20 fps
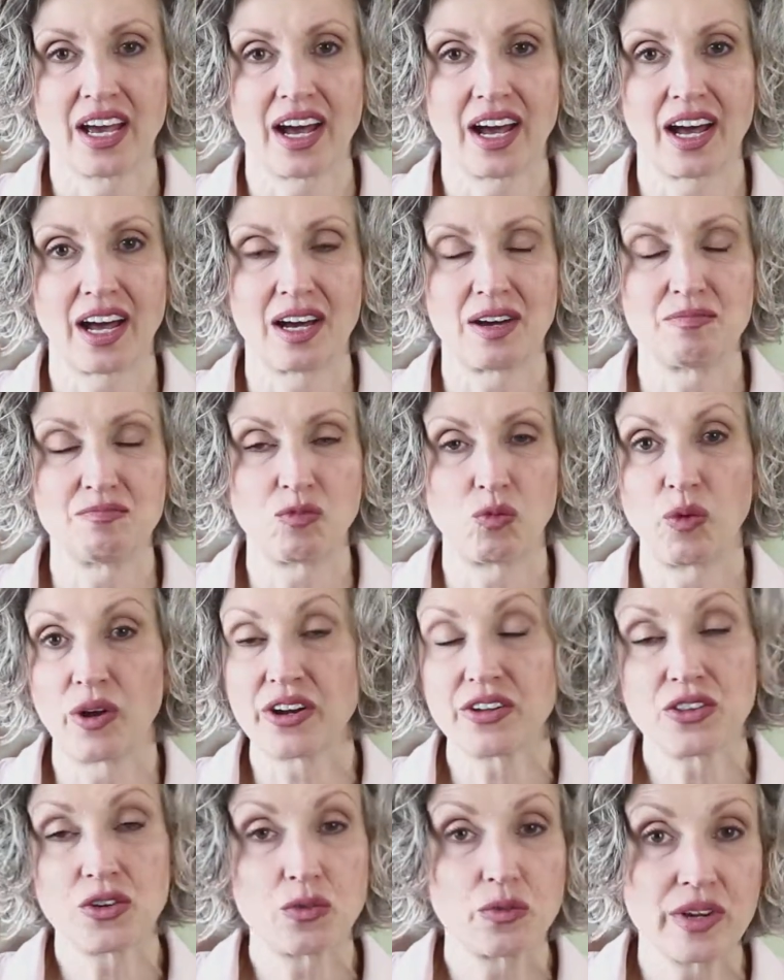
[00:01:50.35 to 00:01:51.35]
What
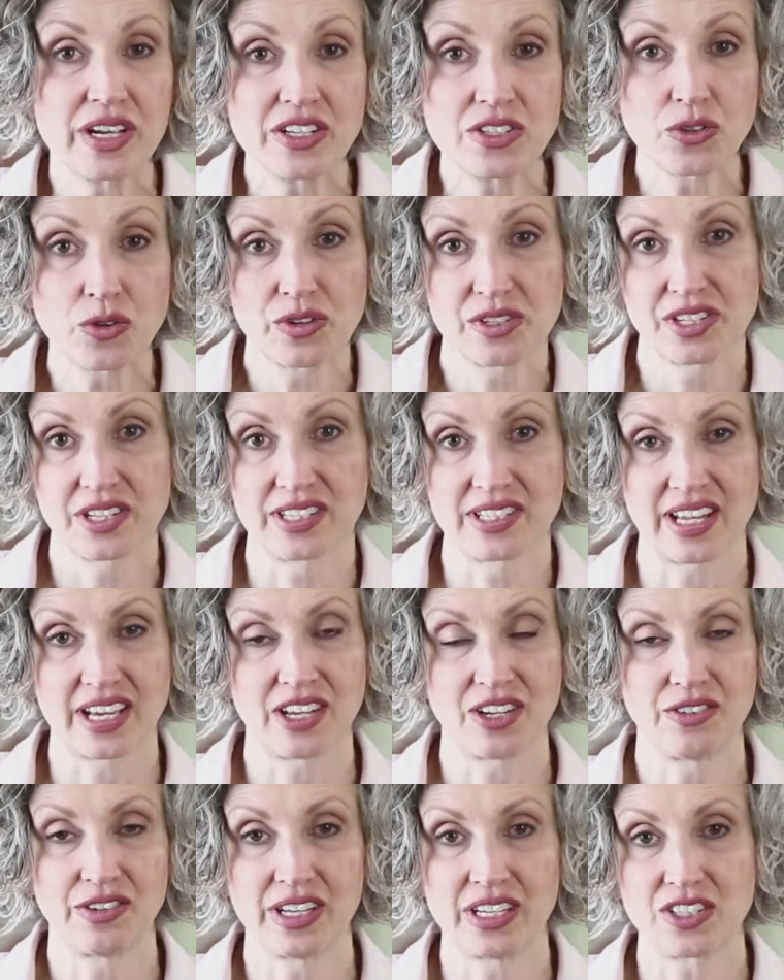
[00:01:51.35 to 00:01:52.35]
are the resources that
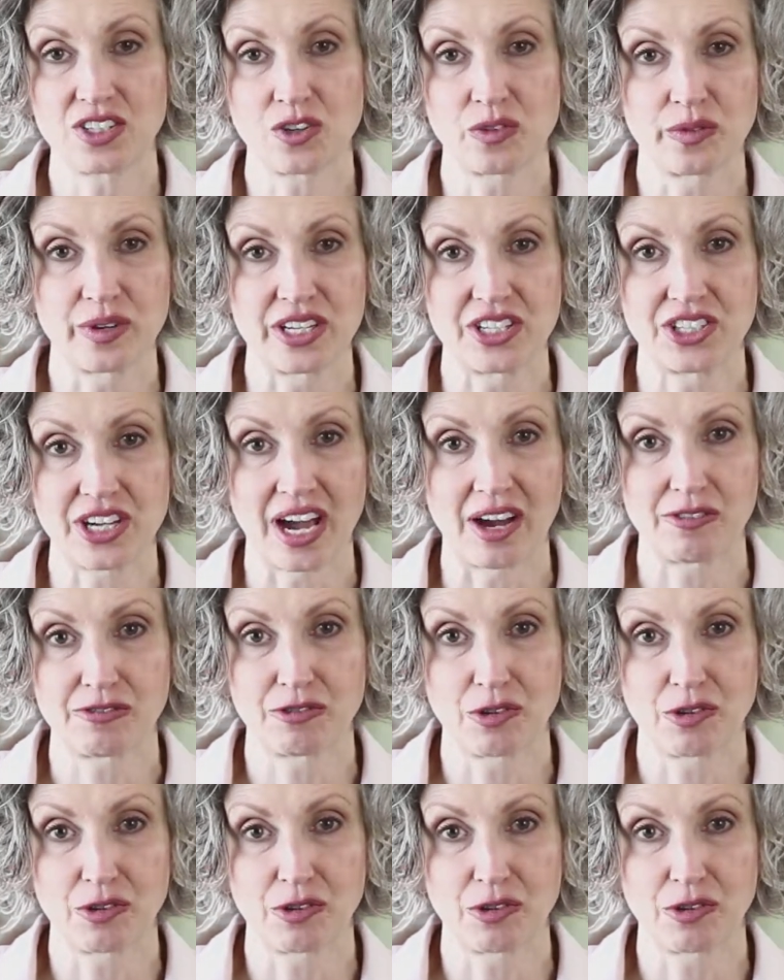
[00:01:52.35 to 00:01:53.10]
you need to reach out